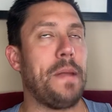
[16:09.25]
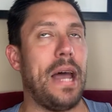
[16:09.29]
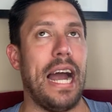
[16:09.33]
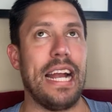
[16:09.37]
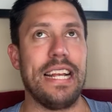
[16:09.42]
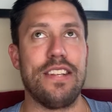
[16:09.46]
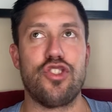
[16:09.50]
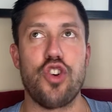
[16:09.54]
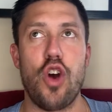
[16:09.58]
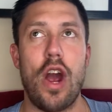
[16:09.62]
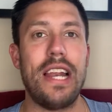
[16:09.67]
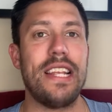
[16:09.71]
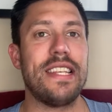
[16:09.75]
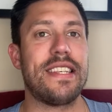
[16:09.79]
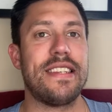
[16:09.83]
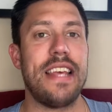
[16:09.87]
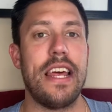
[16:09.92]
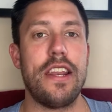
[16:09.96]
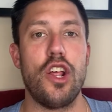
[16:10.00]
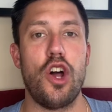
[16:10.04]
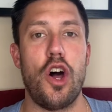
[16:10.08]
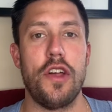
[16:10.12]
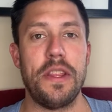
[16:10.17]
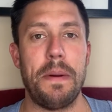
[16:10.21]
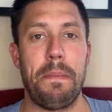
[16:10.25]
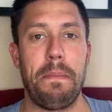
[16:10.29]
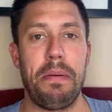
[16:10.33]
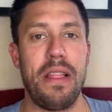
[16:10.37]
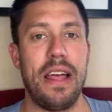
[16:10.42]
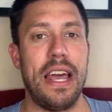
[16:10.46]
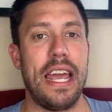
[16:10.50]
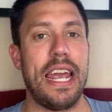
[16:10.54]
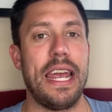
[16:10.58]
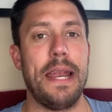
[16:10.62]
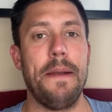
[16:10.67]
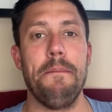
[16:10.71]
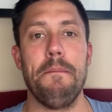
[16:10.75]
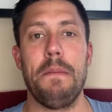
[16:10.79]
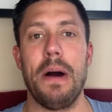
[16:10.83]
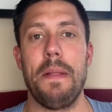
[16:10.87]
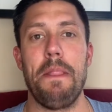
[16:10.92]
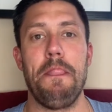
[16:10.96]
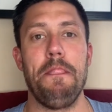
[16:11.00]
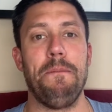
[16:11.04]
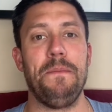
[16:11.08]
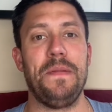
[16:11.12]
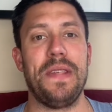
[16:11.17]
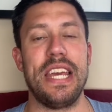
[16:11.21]
I tried to send it on the plane,
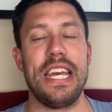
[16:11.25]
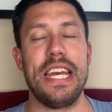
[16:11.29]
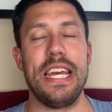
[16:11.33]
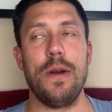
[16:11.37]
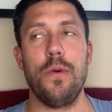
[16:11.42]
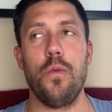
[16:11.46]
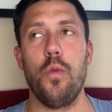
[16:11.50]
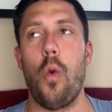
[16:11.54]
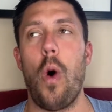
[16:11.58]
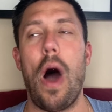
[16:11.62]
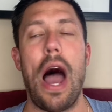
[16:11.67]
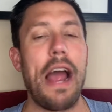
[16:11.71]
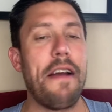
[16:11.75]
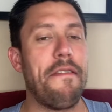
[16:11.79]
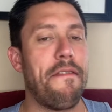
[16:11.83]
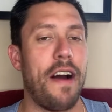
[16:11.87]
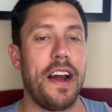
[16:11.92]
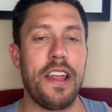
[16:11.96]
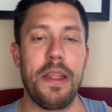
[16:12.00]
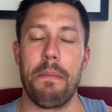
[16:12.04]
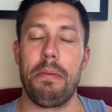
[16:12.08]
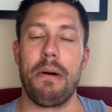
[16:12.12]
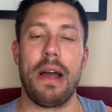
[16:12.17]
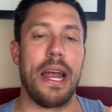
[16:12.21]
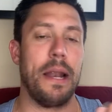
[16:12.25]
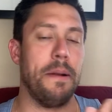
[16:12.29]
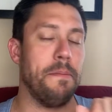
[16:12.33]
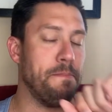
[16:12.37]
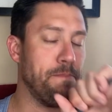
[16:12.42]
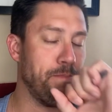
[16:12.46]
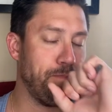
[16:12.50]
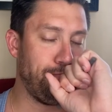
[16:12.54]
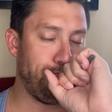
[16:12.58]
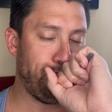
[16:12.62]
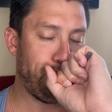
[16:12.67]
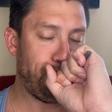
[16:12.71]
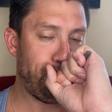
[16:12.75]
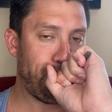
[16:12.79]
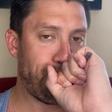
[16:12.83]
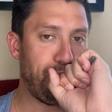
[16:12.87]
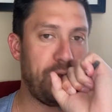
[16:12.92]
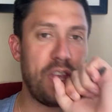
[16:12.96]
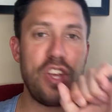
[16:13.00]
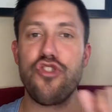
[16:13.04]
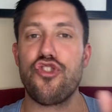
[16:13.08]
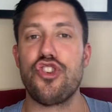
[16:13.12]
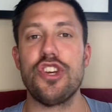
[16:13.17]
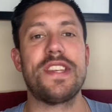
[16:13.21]
but the Wi-Fi in the plane
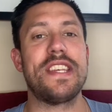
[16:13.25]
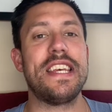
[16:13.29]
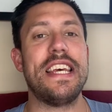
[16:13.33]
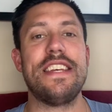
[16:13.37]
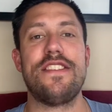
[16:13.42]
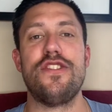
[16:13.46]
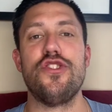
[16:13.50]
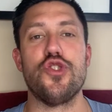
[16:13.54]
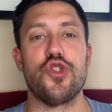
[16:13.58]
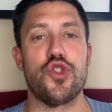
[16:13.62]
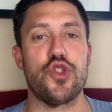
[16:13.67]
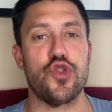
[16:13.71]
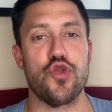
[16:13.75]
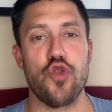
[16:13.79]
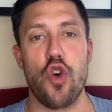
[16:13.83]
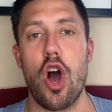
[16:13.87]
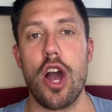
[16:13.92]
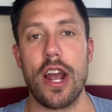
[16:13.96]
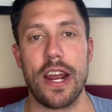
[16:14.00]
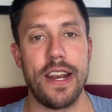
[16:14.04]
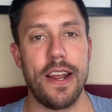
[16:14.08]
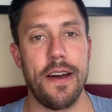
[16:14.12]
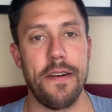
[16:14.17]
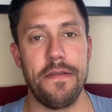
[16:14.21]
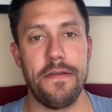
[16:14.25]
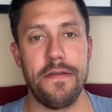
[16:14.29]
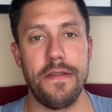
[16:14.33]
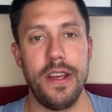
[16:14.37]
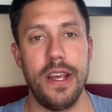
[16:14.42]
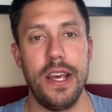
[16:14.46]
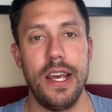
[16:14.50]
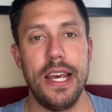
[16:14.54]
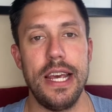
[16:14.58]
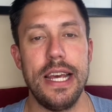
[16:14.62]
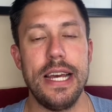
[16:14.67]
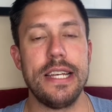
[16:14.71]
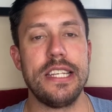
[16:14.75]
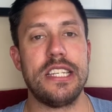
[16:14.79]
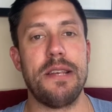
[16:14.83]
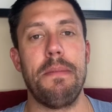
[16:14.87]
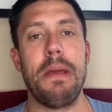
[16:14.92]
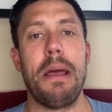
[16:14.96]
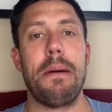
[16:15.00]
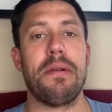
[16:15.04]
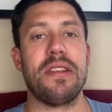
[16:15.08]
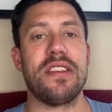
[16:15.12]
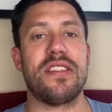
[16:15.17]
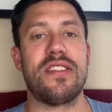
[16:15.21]
just isn't strong enough to
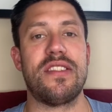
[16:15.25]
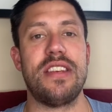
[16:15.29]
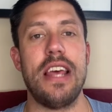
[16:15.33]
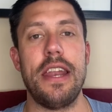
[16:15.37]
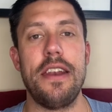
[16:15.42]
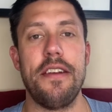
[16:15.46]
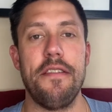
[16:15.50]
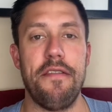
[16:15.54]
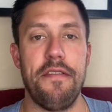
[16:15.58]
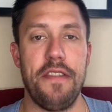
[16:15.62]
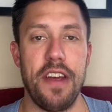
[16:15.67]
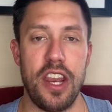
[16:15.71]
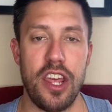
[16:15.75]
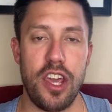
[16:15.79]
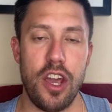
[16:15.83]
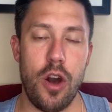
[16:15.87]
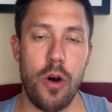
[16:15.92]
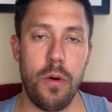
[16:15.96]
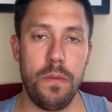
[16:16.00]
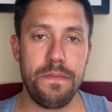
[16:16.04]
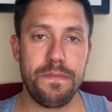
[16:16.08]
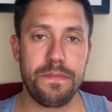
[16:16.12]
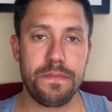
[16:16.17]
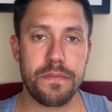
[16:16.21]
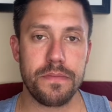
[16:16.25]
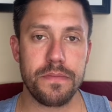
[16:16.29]
be able to send a video.